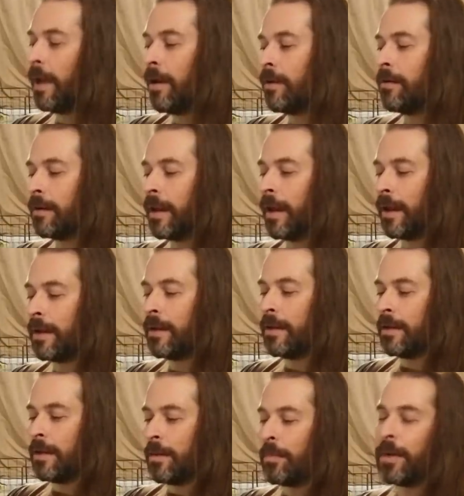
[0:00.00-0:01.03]
Oh, okay,
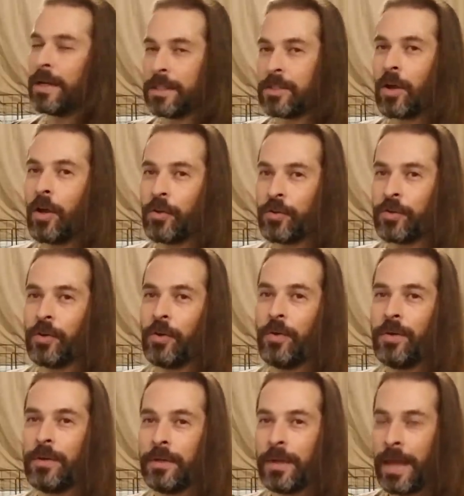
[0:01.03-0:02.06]
but it's also,